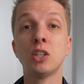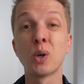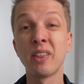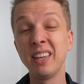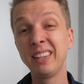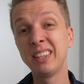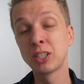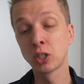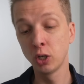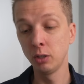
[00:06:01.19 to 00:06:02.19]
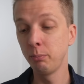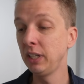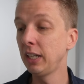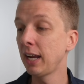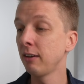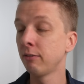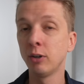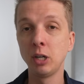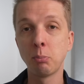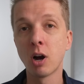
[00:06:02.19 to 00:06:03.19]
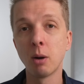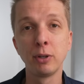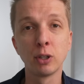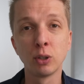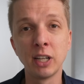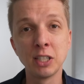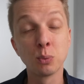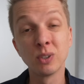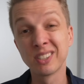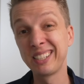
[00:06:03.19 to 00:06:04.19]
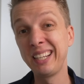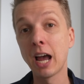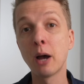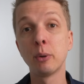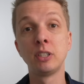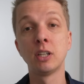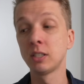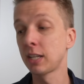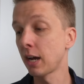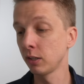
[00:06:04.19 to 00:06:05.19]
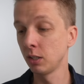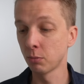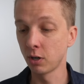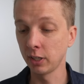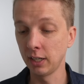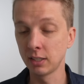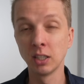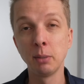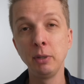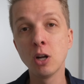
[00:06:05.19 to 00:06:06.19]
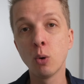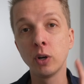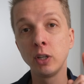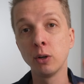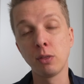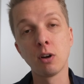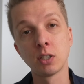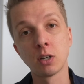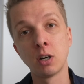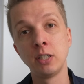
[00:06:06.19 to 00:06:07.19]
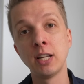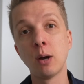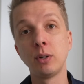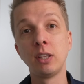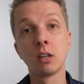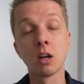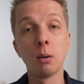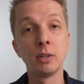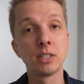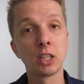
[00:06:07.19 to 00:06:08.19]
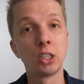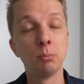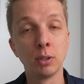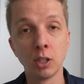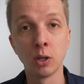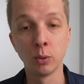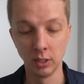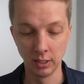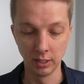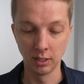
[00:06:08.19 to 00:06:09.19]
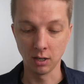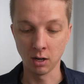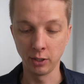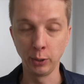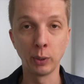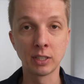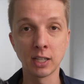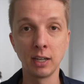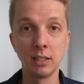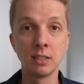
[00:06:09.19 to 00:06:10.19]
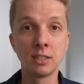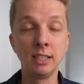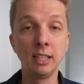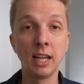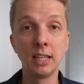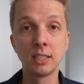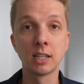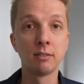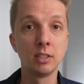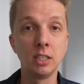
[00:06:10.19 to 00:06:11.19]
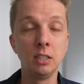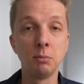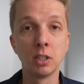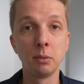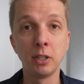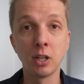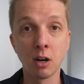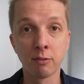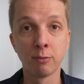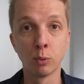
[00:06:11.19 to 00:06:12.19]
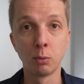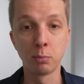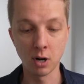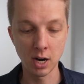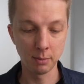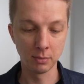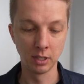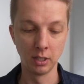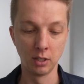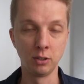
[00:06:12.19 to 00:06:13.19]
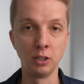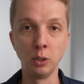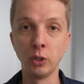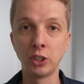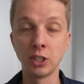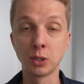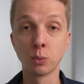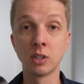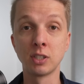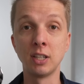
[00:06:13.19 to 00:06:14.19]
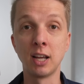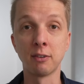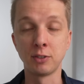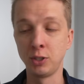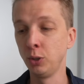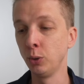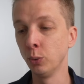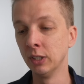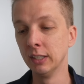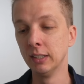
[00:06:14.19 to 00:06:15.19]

So I think this could be a very popular lens. We'll see how it does out in the market. Let me know what your thoughts are down in the comment section below. Are you excited to see a 17mm f4 prime? Do you wish this was an f2?